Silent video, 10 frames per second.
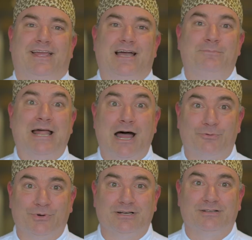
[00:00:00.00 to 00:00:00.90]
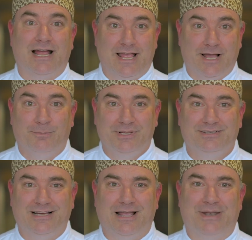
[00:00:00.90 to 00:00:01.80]
think I'm not real, I am.
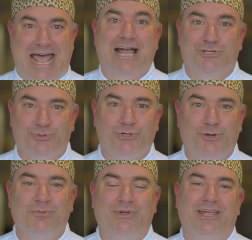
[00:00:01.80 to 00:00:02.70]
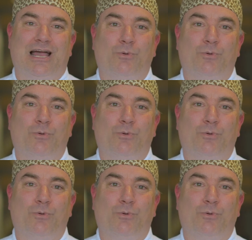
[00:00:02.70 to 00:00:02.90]
I am an actual human being.